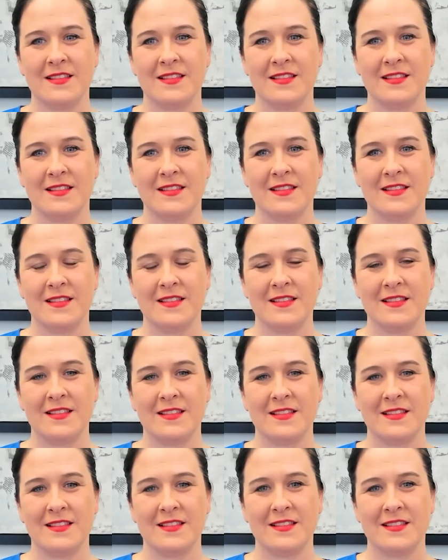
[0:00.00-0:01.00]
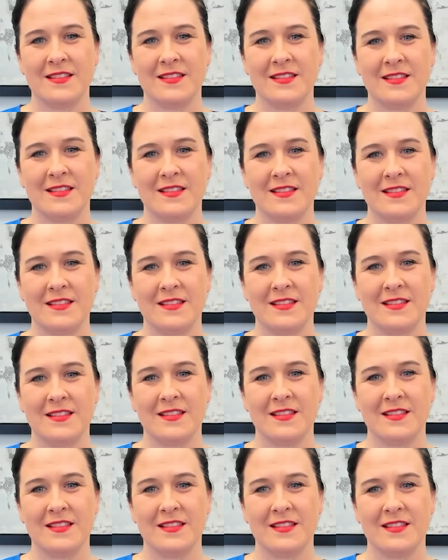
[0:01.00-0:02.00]

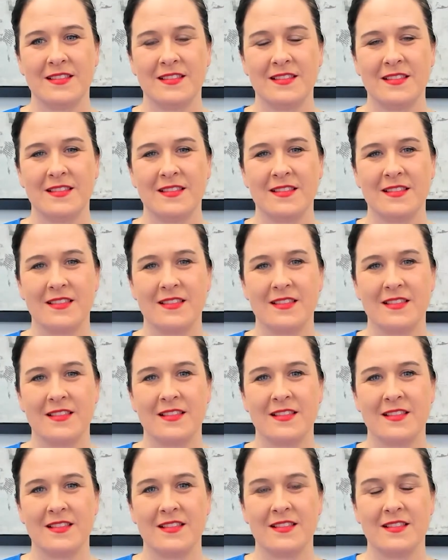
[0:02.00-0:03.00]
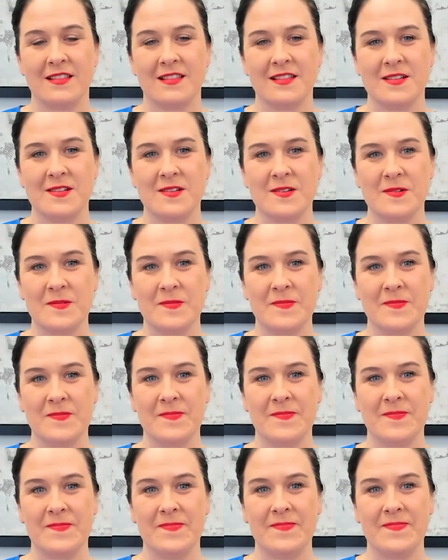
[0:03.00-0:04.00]

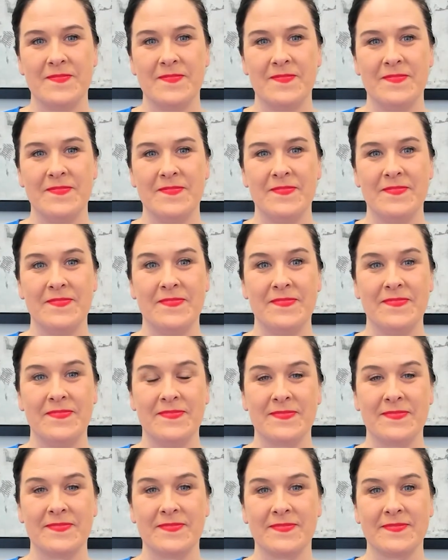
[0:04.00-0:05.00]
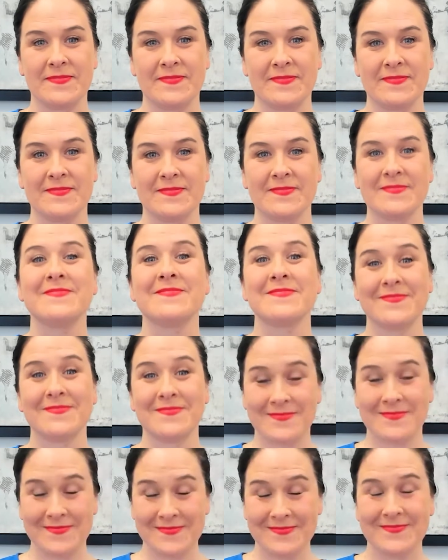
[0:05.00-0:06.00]

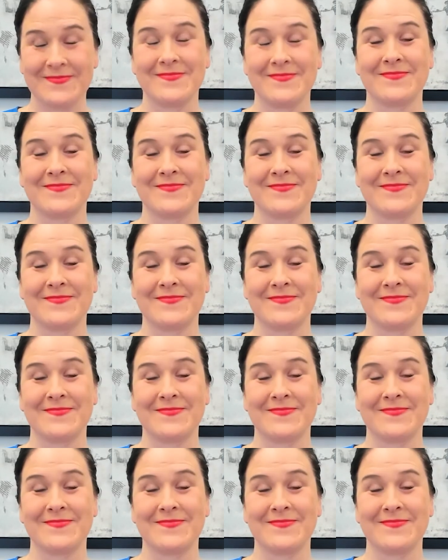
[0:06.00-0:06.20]
[no speech]